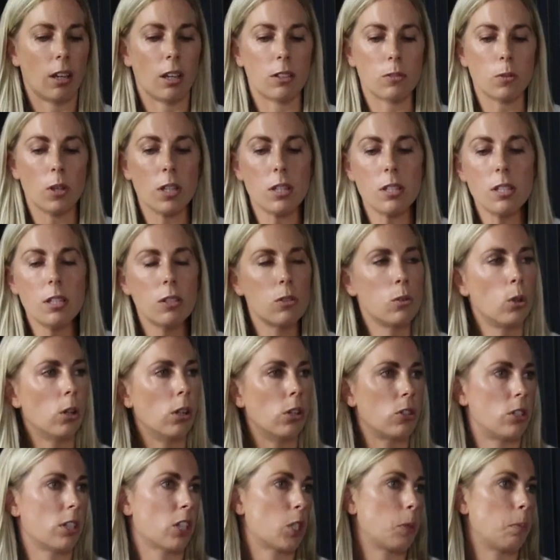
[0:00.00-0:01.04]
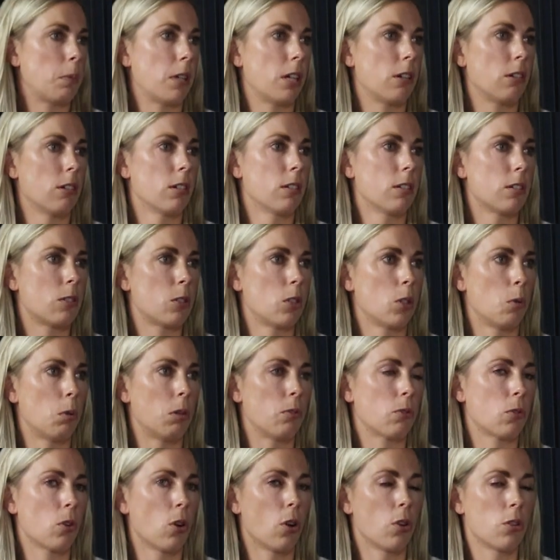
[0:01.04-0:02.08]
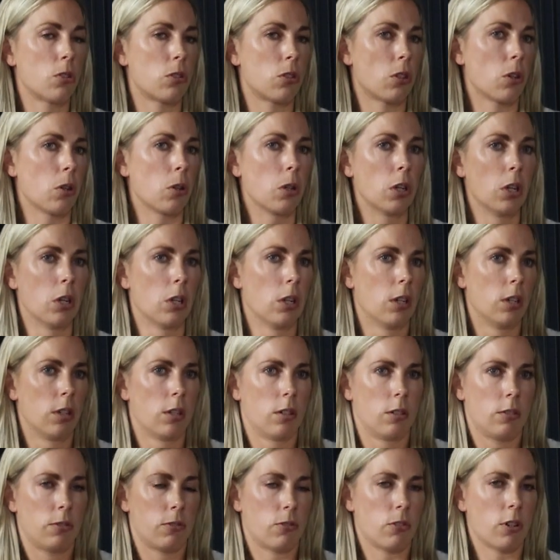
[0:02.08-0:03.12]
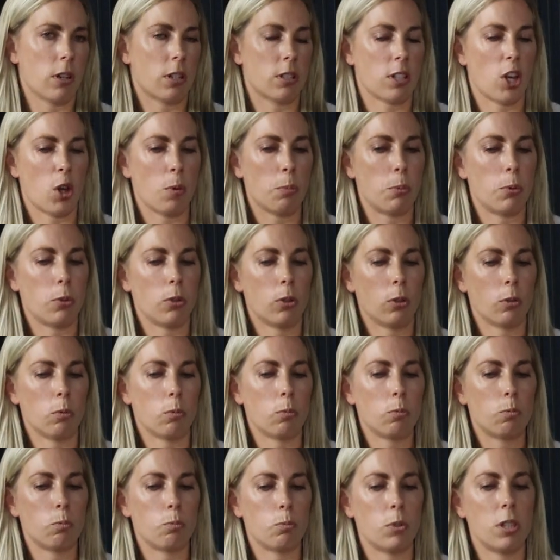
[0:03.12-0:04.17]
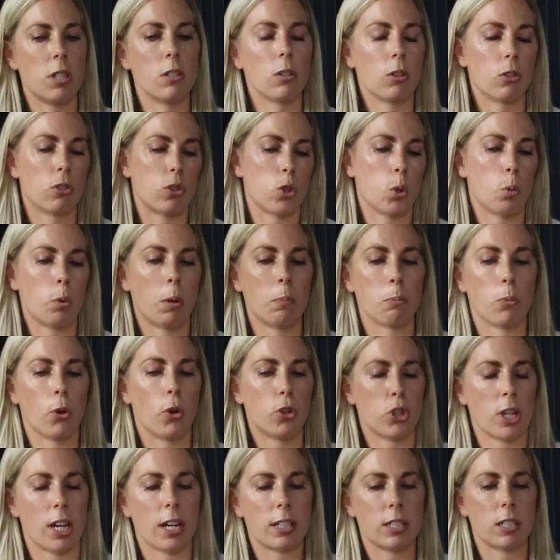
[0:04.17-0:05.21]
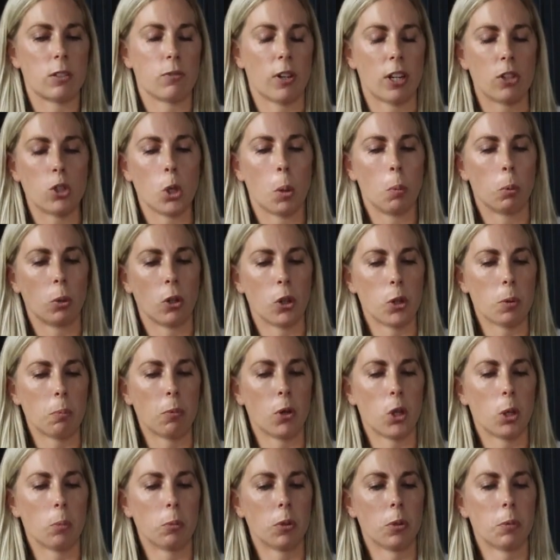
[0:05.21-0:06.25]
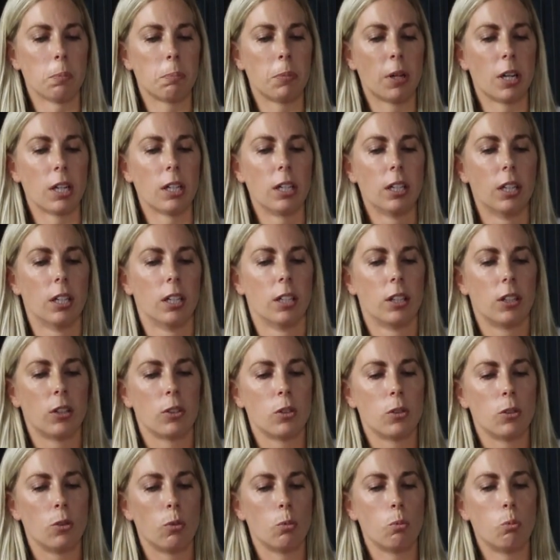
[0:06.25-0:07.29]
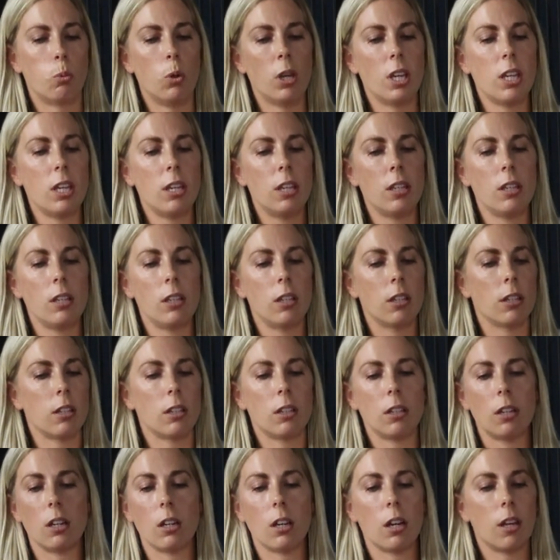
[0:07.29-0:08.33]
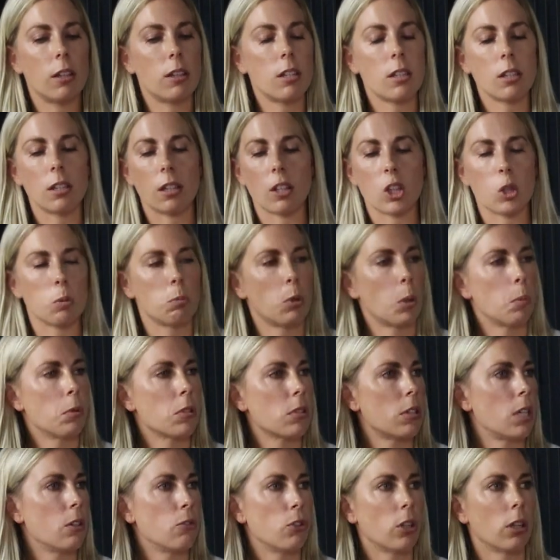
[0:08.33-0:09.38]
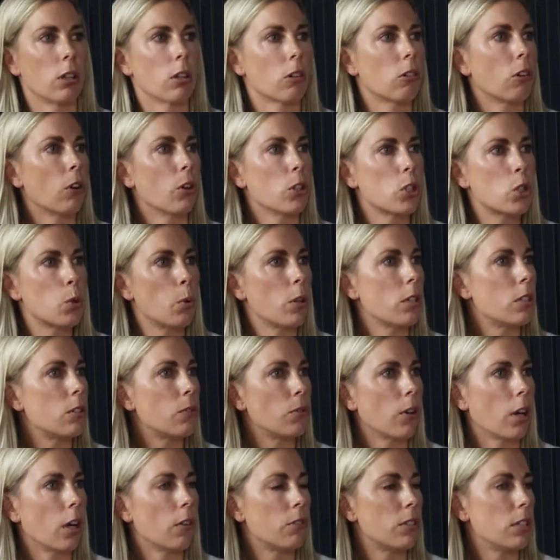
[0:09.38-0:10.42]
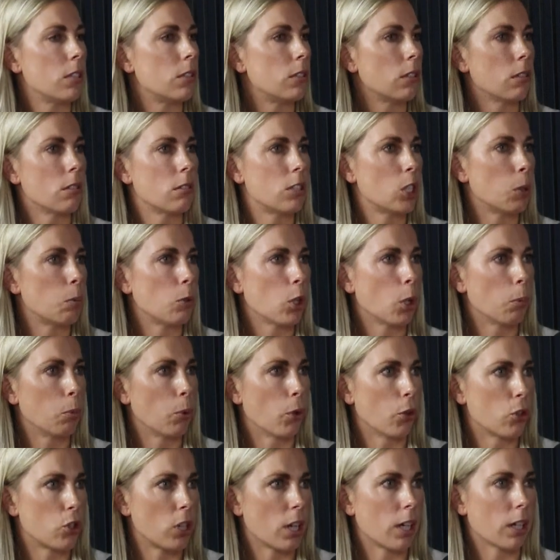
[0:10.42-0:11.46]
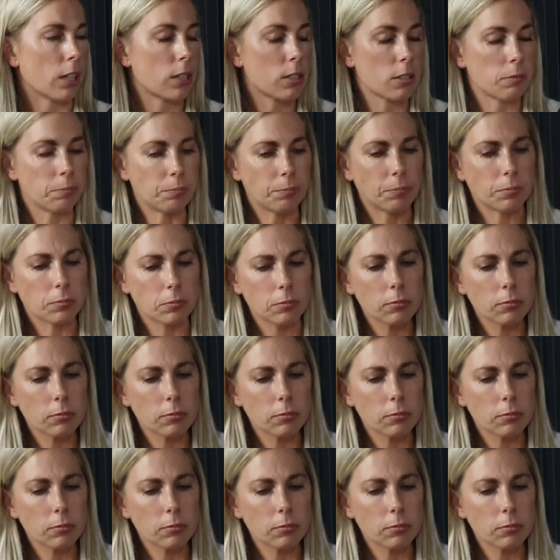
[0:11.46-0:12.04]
Yeah, so I think knowledge and experience, we've got. So, for example, with these onshore wind projects, it's very topical at the moment, but I think at the moment, delivering across 25 DC and CPO projects.